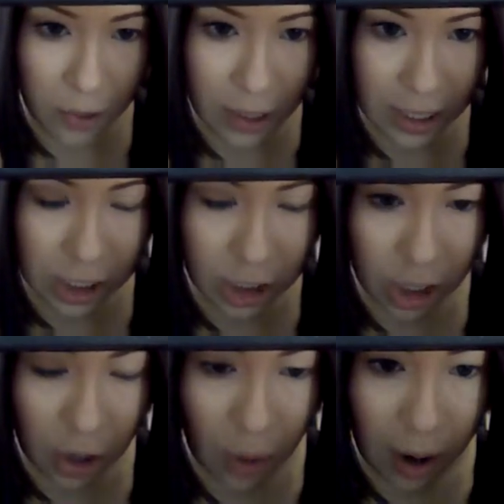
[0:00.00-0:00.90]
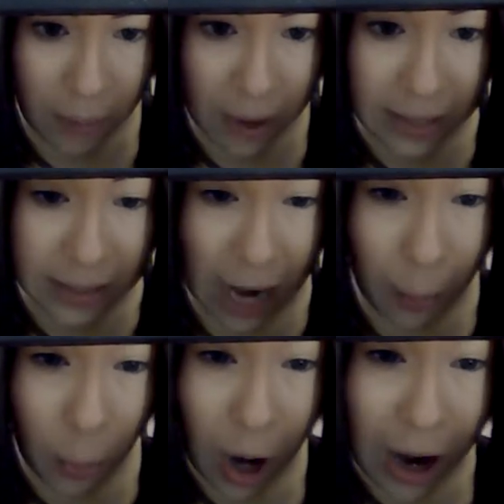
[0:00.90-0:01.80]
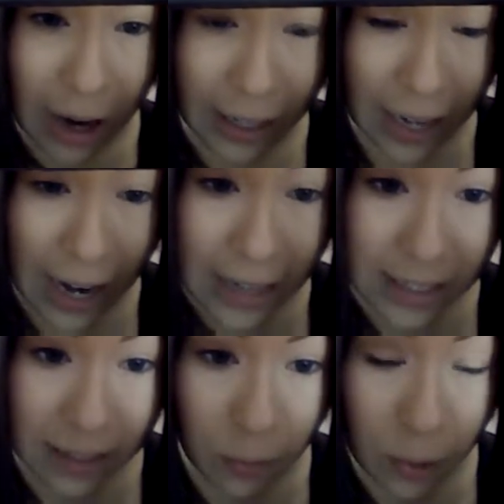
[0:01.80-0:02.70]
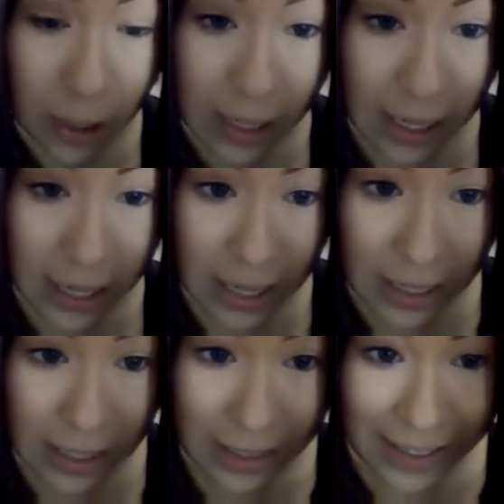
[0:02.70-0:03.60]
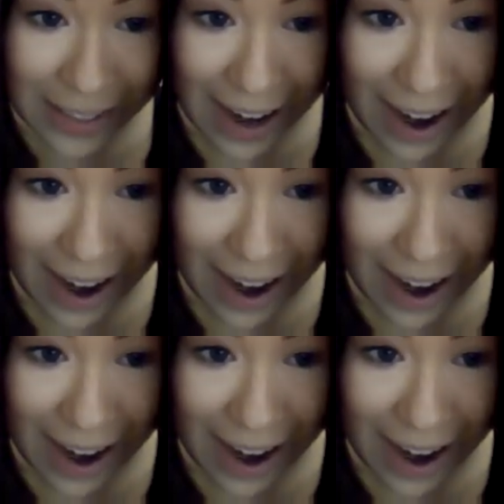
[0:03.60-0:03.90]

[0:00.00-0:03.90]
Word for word: really show up as apricotty as it really is.